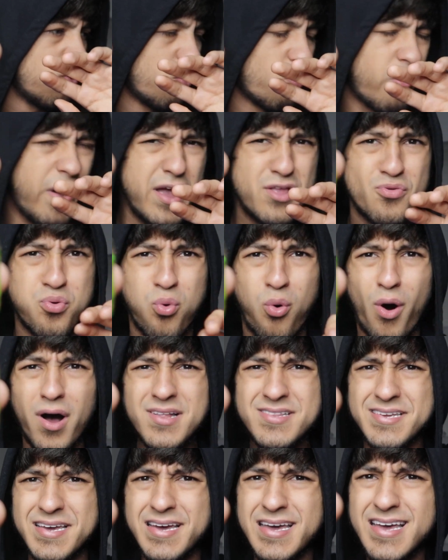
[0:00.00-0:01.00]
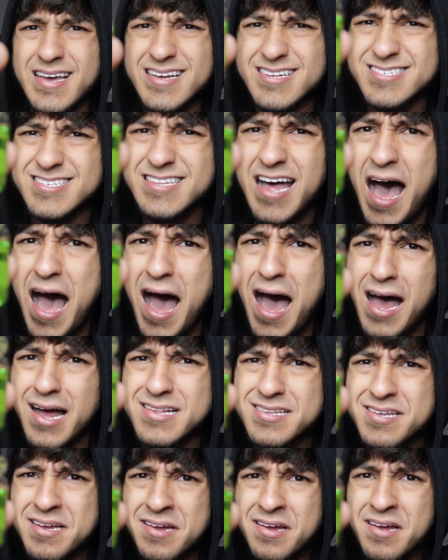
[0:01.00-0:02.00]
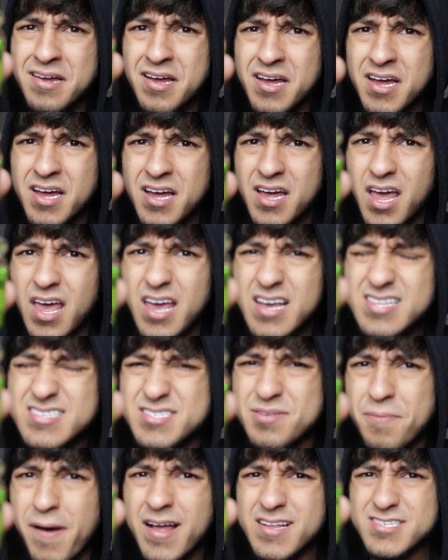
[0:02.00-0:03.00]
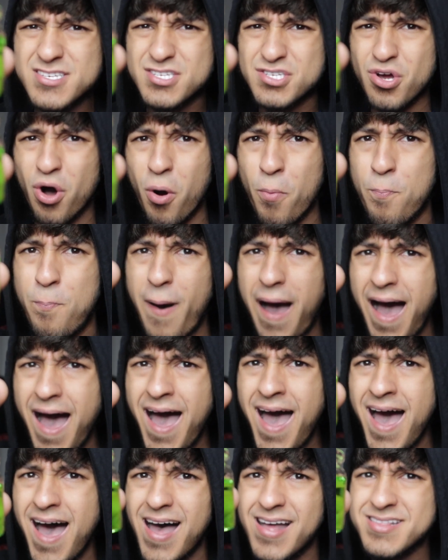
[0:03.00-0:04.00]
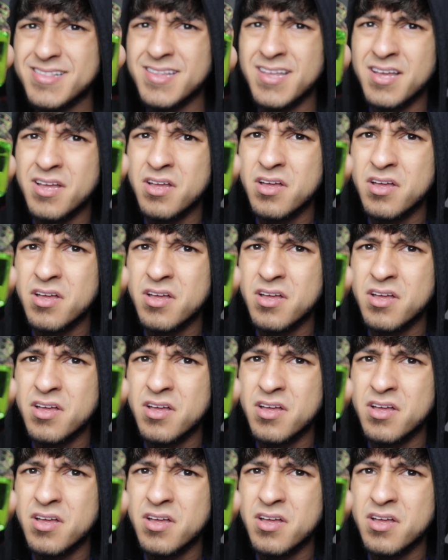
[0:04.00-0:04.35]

Wait, what is that? It smells so bad.